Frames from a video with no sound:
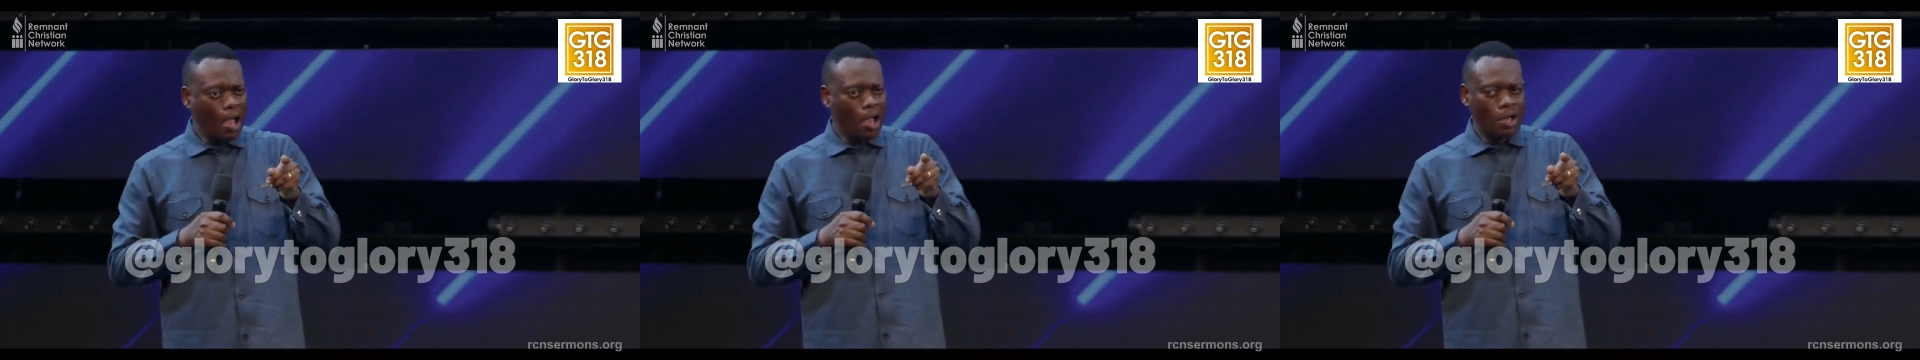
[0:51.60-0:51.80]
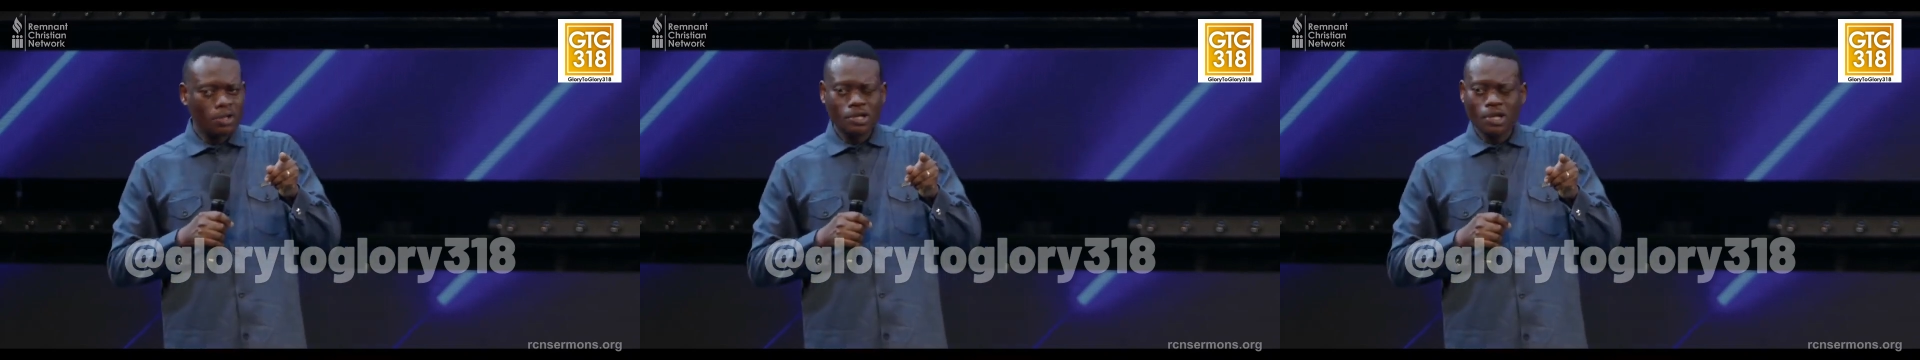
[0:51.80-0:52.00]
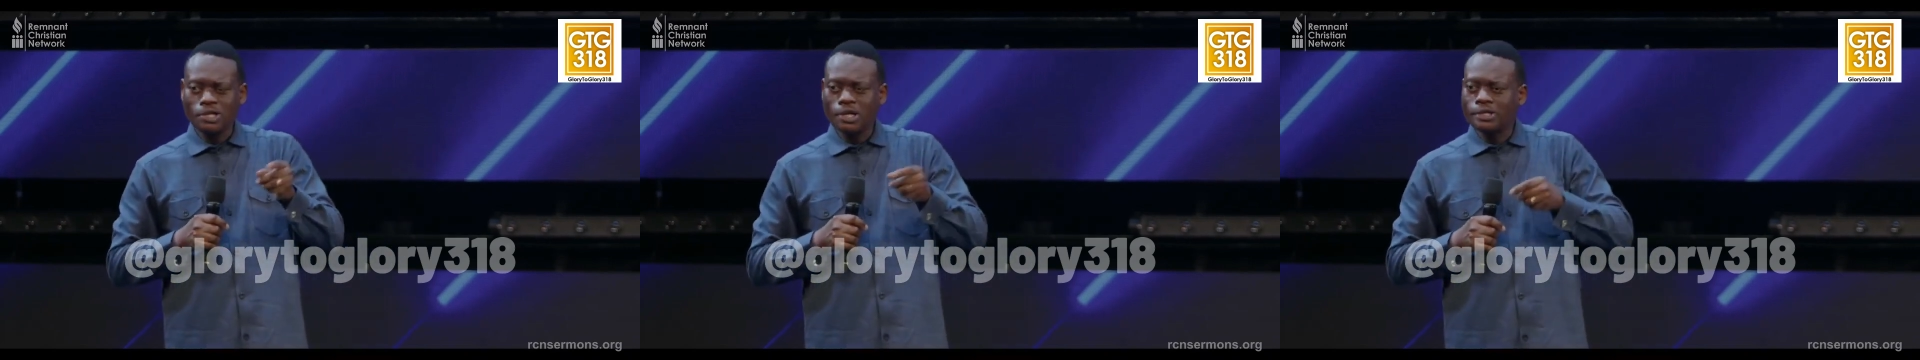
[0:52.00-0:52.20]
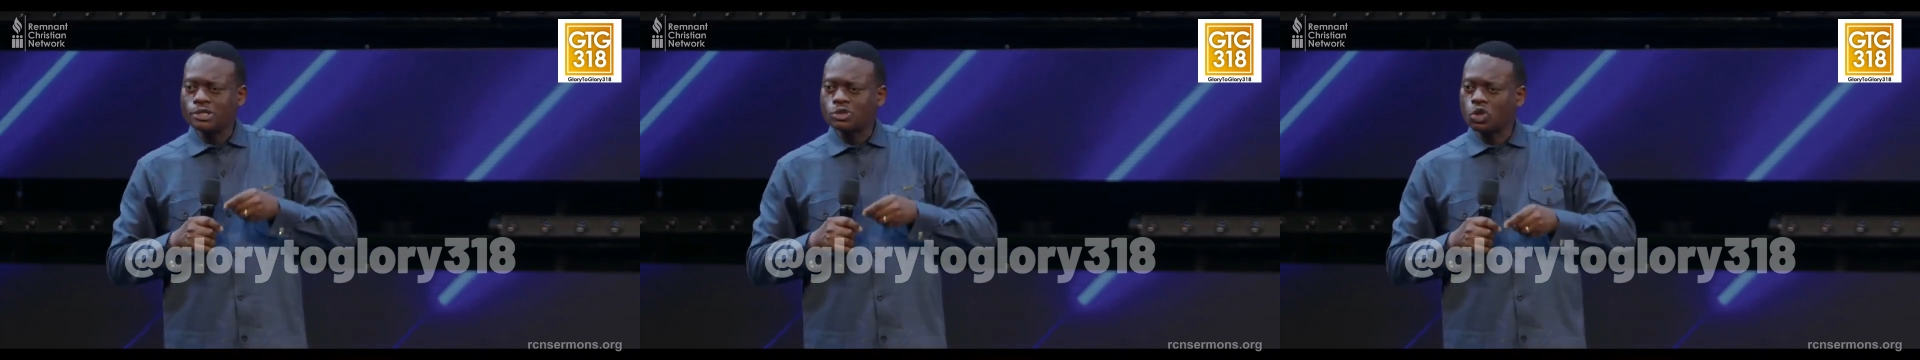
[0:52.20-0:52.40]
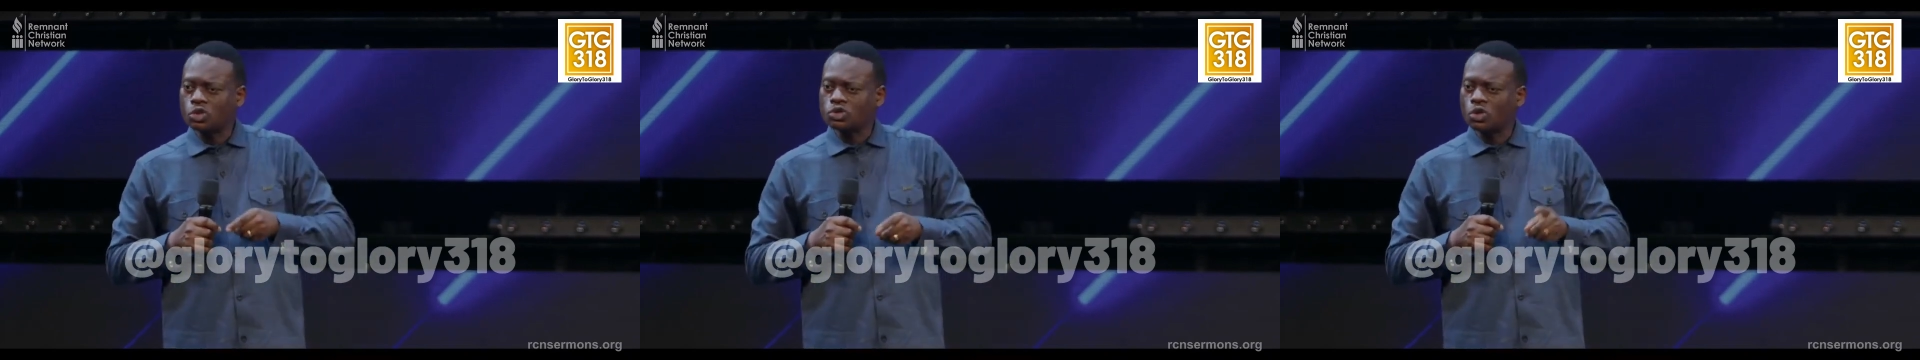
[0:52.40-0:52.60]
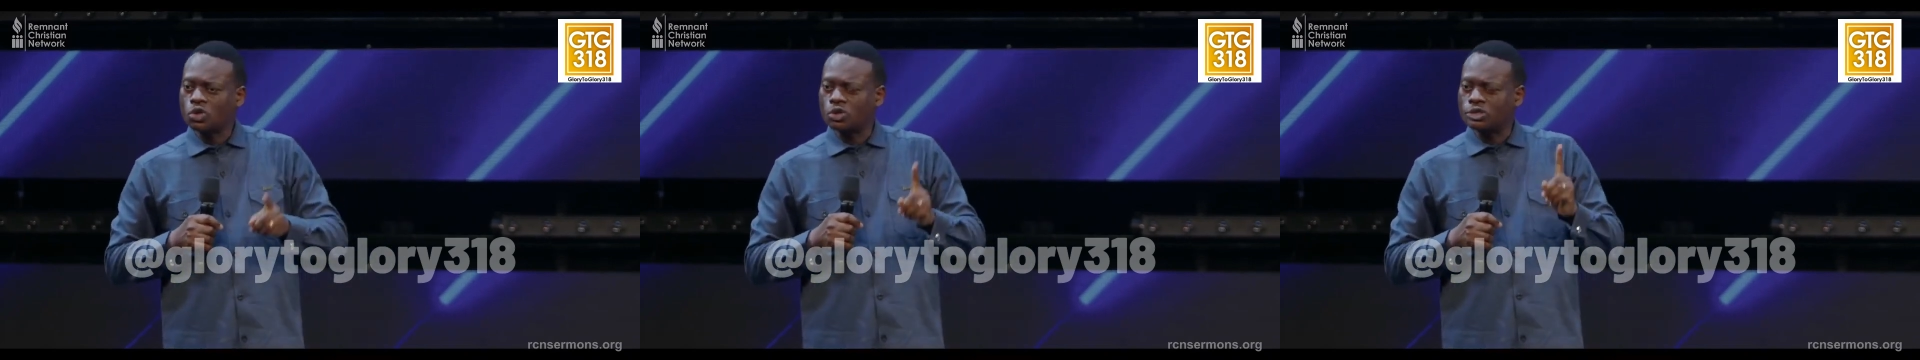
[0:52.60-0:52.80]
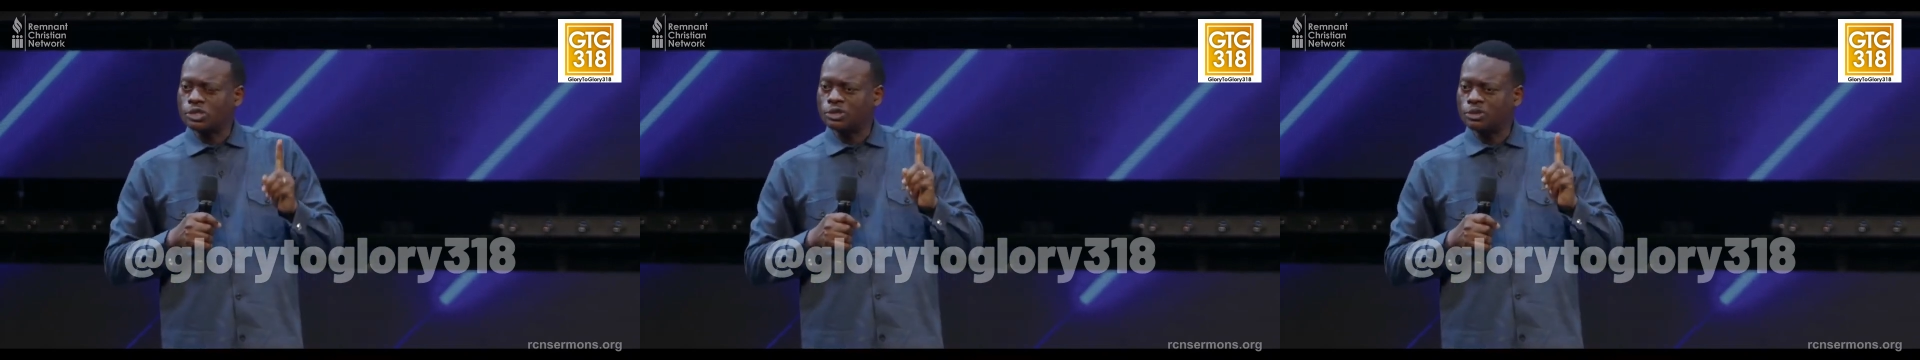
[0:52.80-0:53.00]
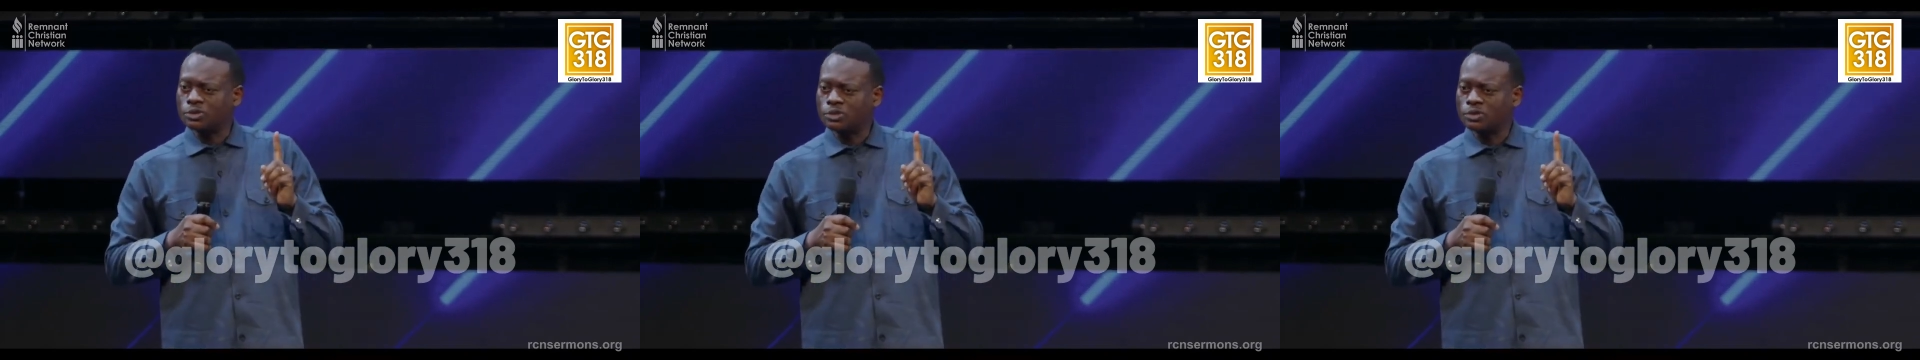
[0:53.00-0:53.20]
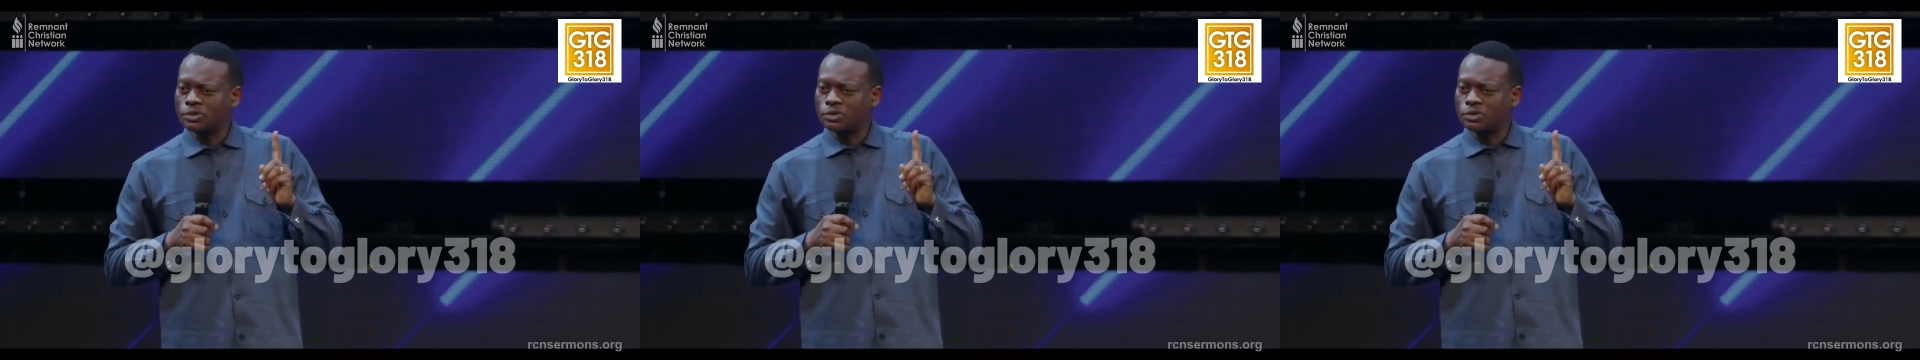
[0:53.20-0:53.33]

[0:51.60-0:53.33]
Then the discussion continues.